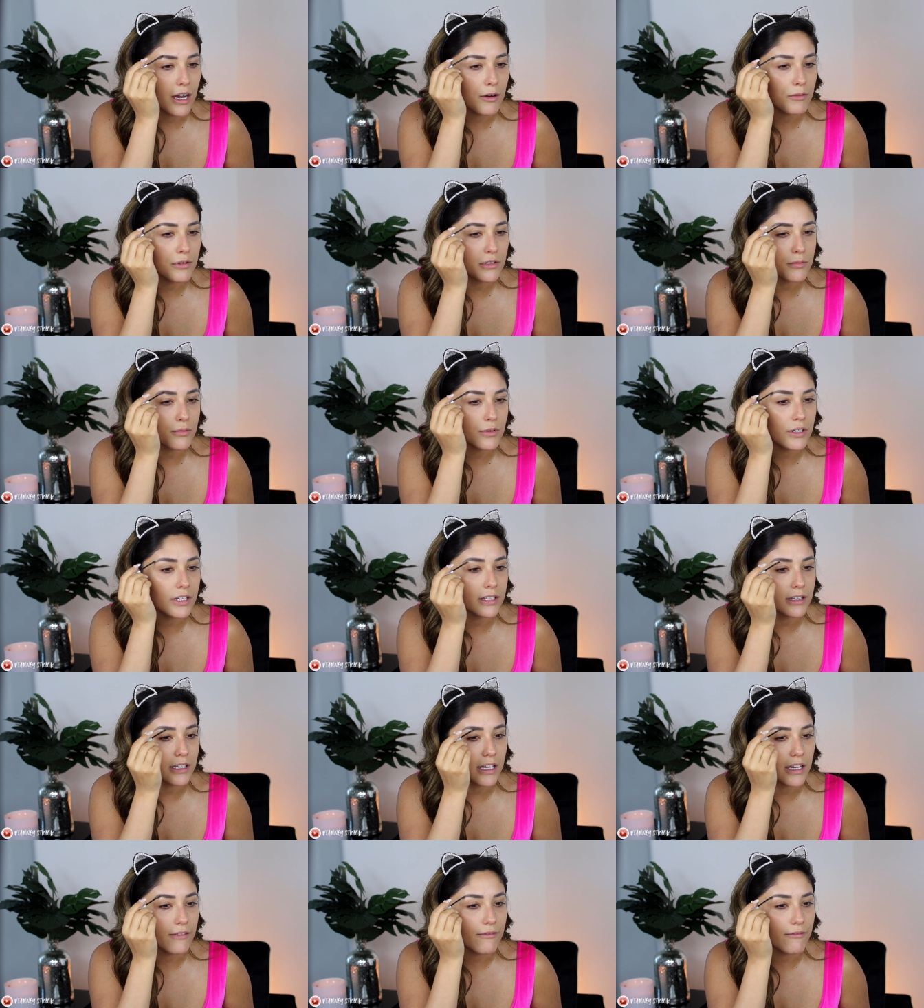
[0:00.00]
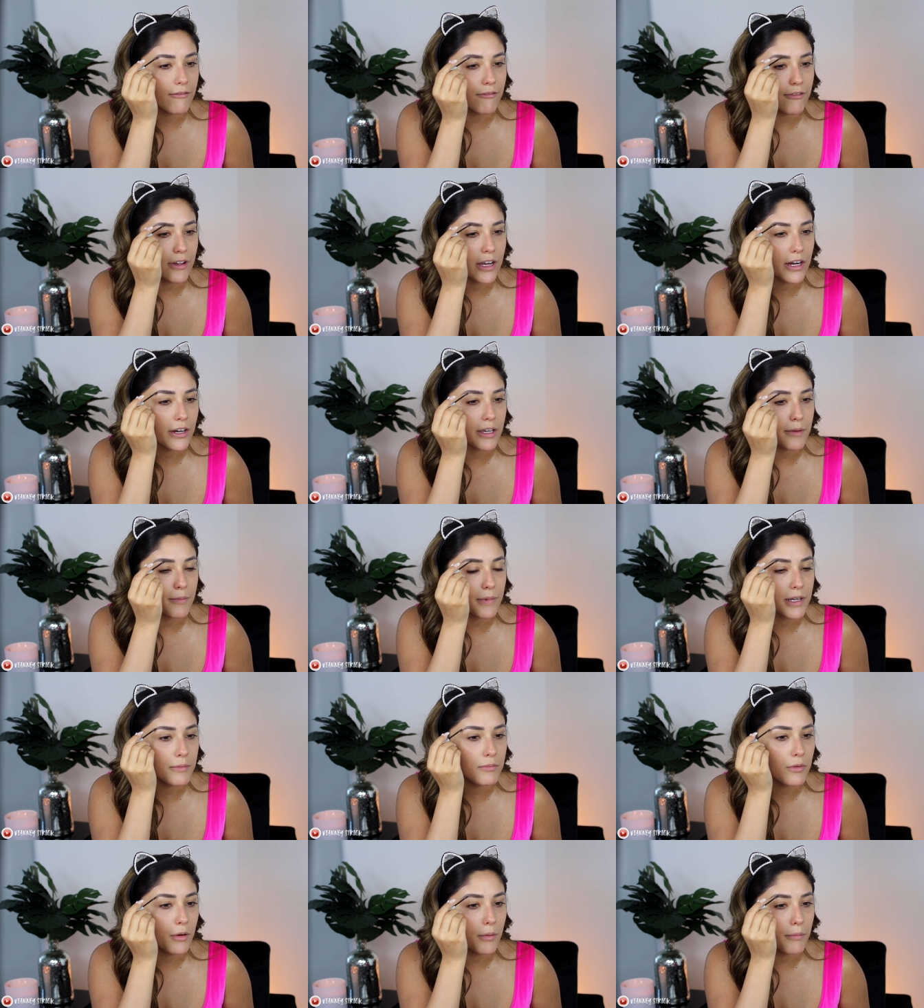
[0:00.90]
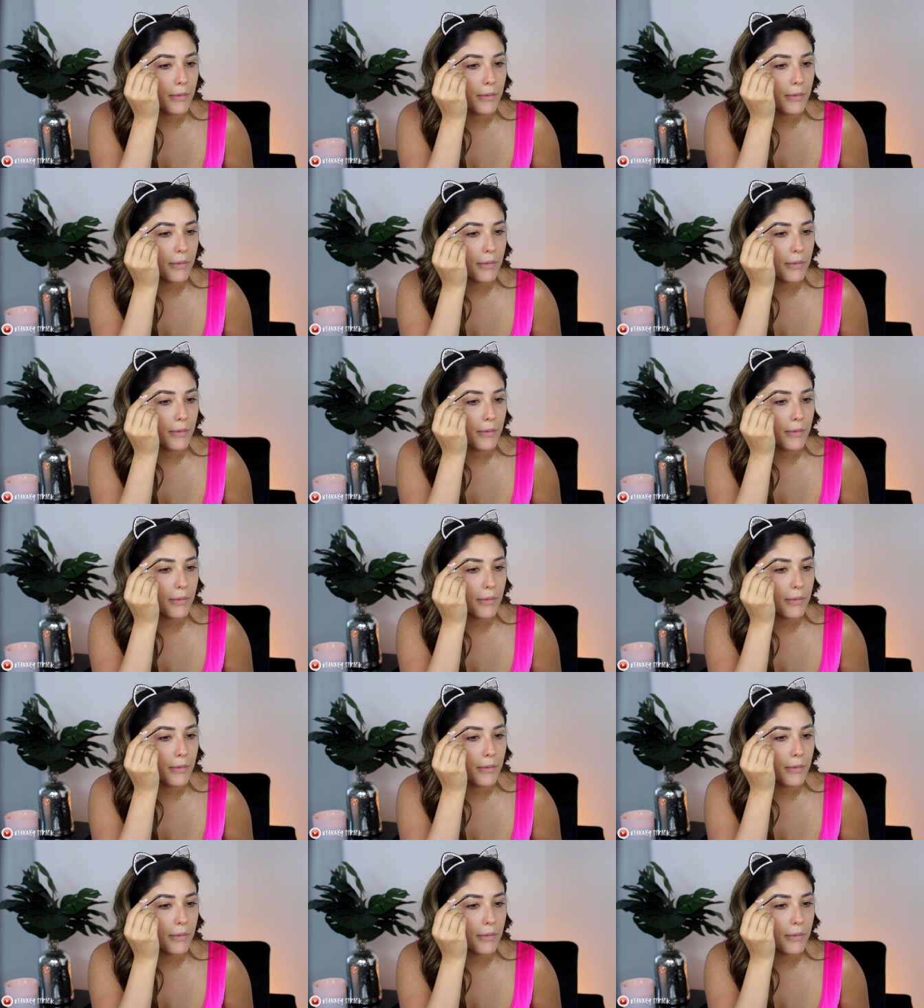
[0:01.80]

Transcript: I was wearing like very minimal